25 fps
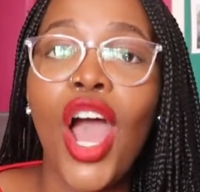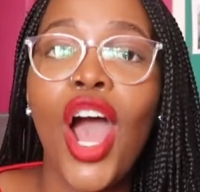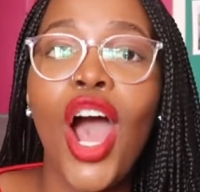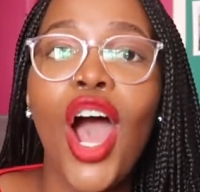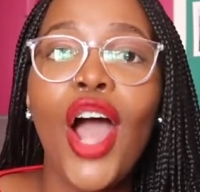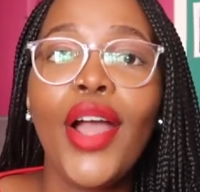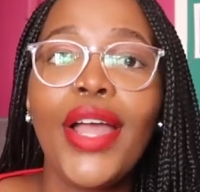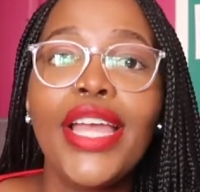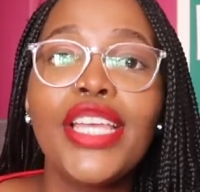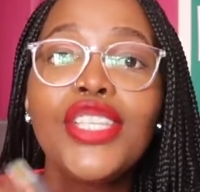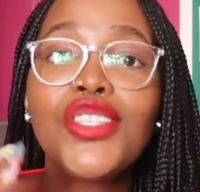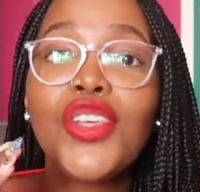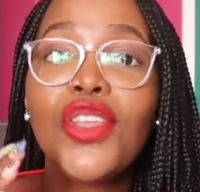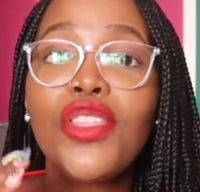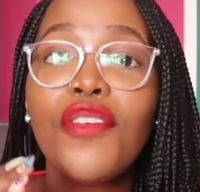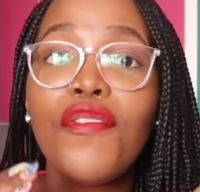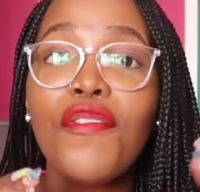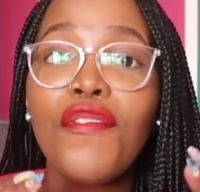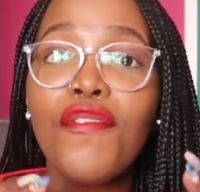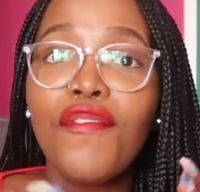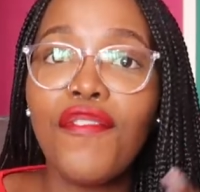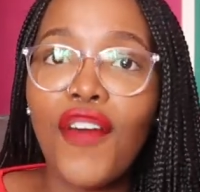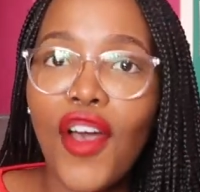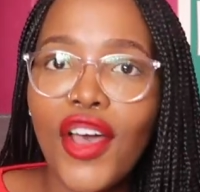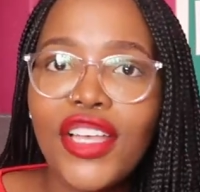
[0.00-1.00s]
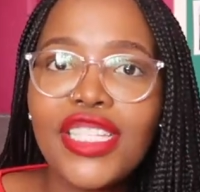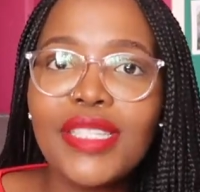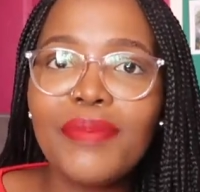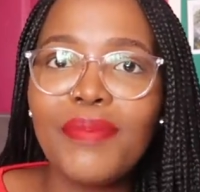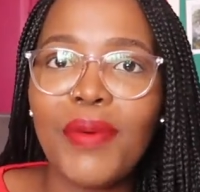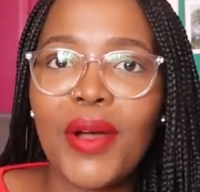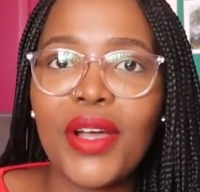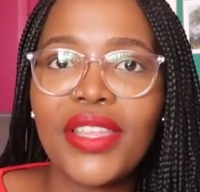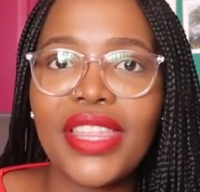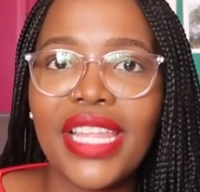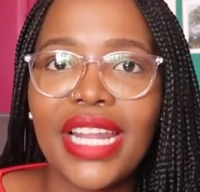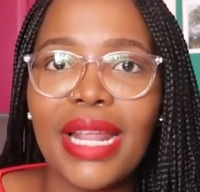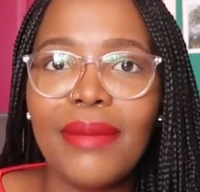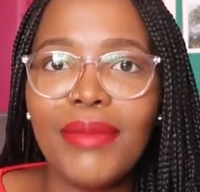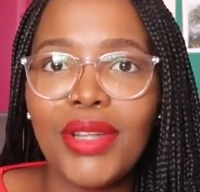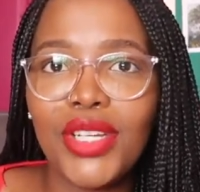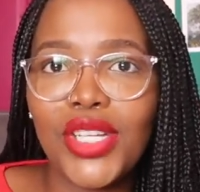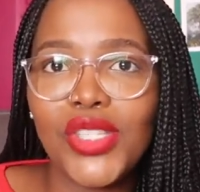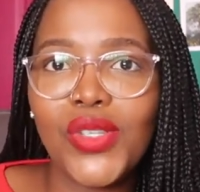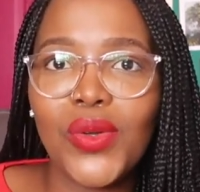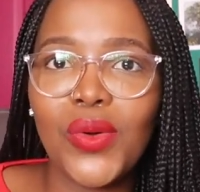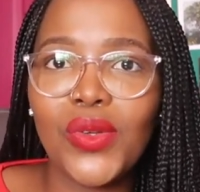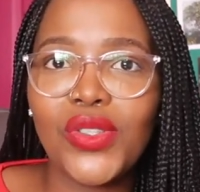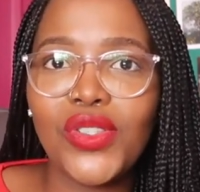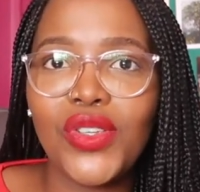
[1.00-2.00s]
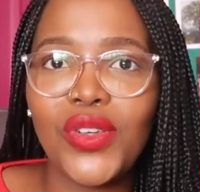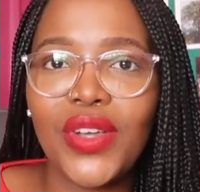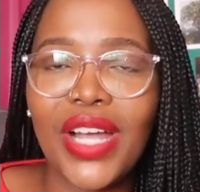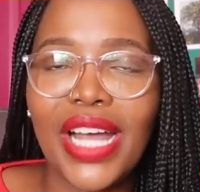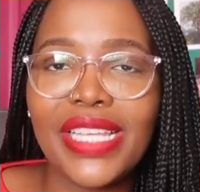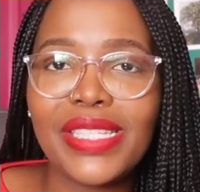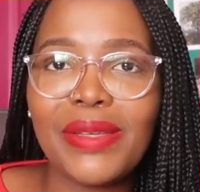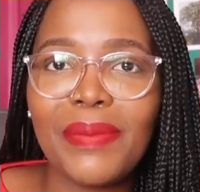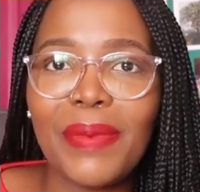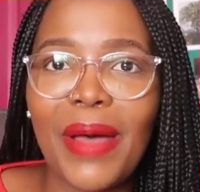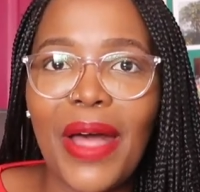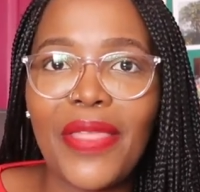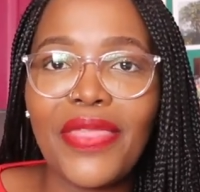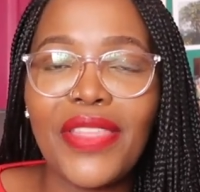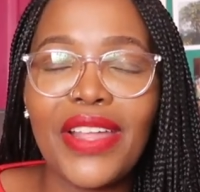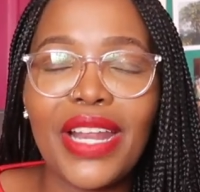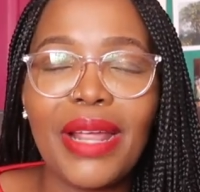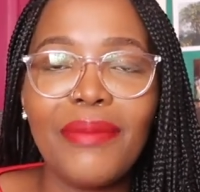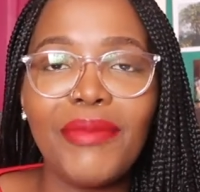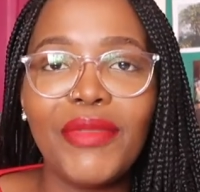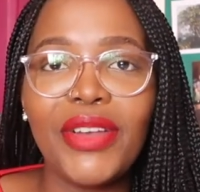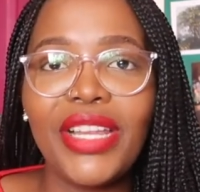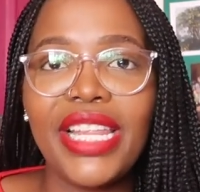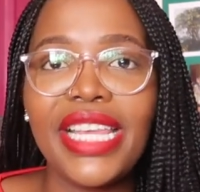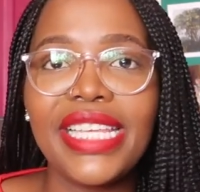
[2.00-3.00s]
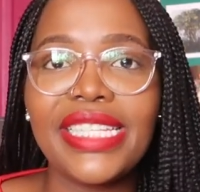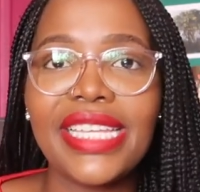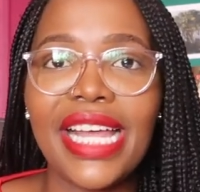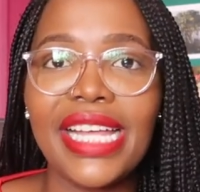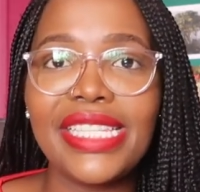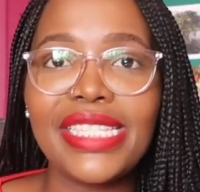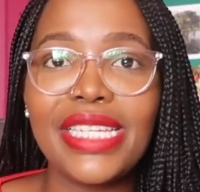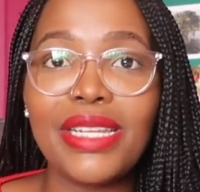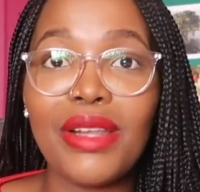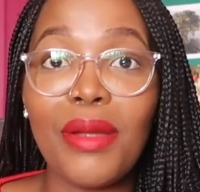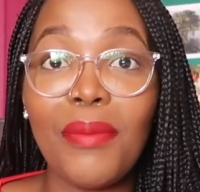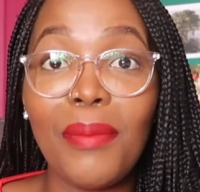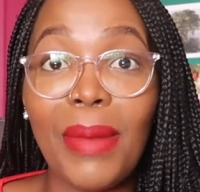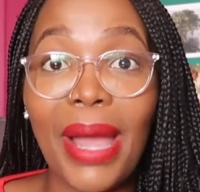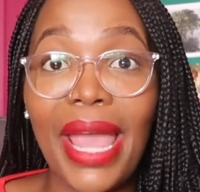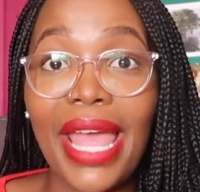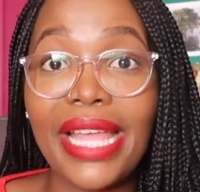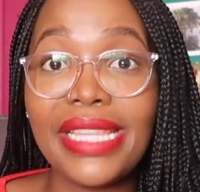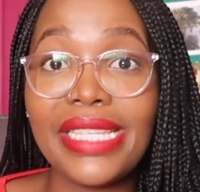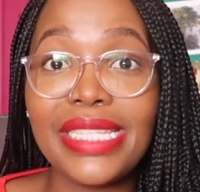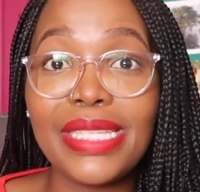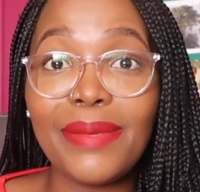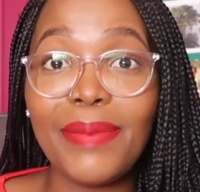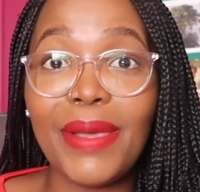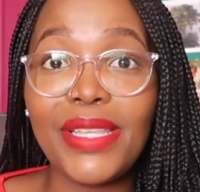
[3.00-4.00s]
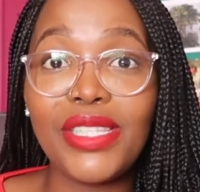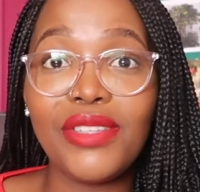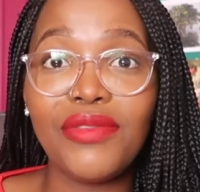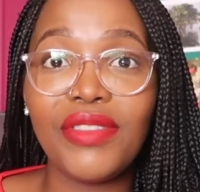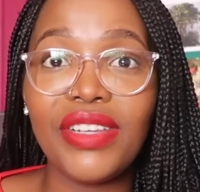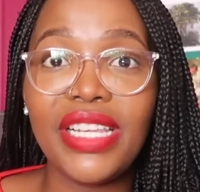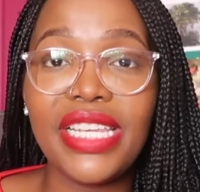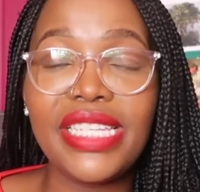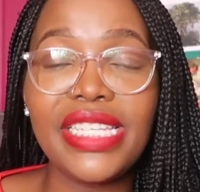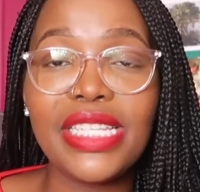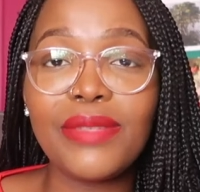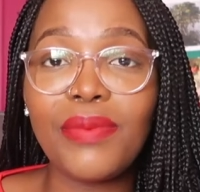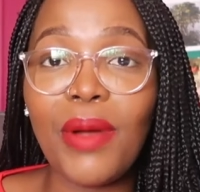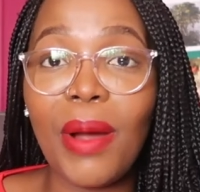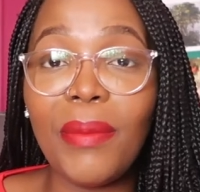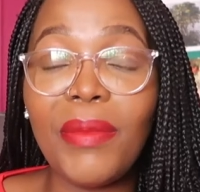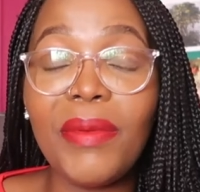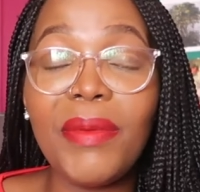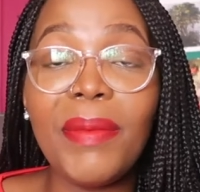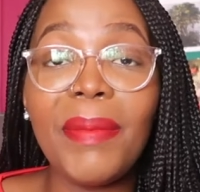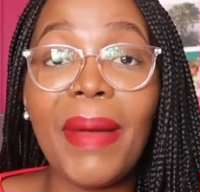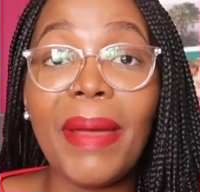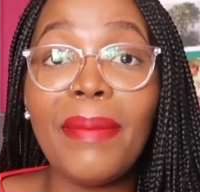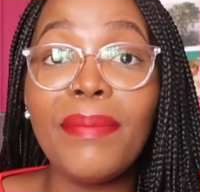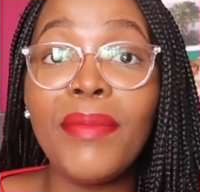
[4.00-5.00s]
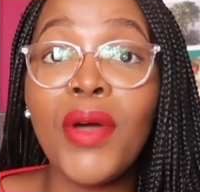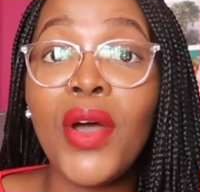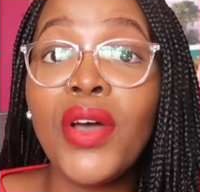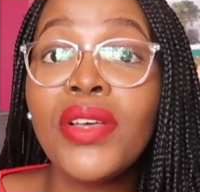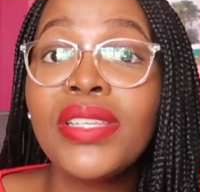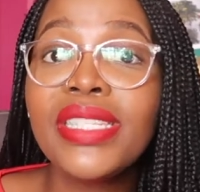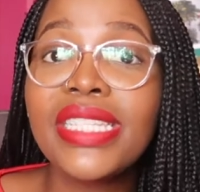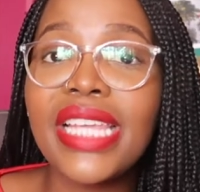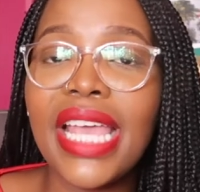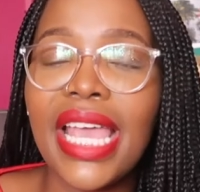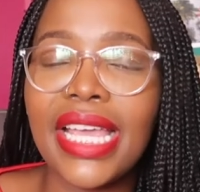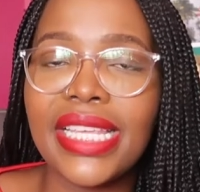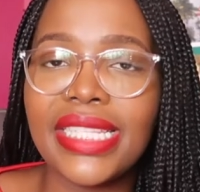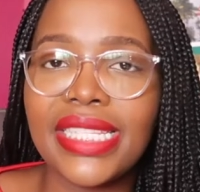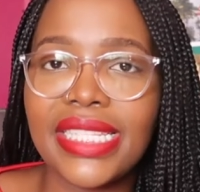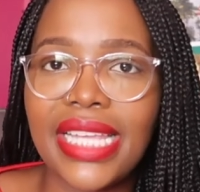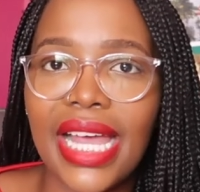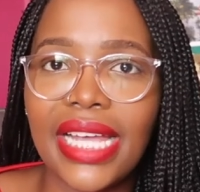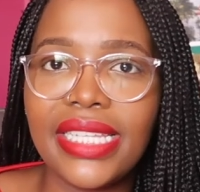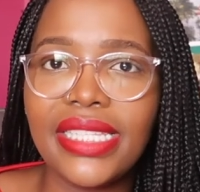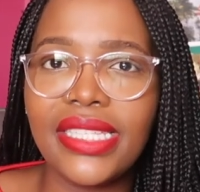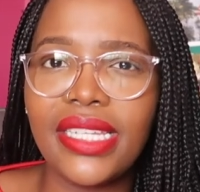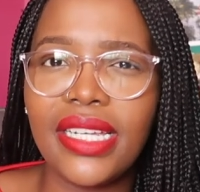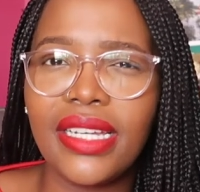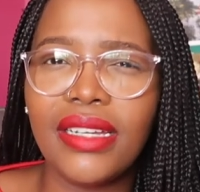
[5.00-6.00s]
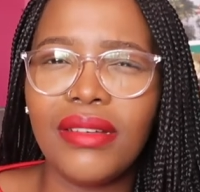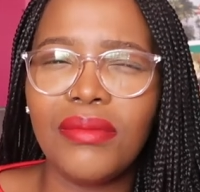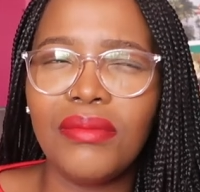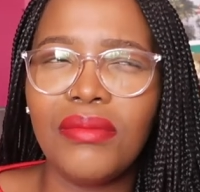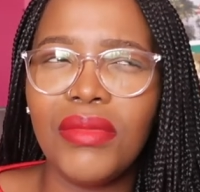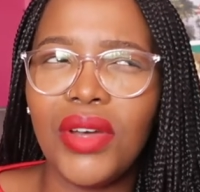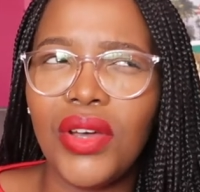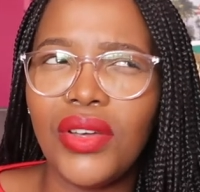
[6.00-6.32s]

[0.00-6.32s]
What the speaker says: Okay, so the first book that I'm going to talk to you guys about that I'm really excited, my anticipated release, is probably my most anticipated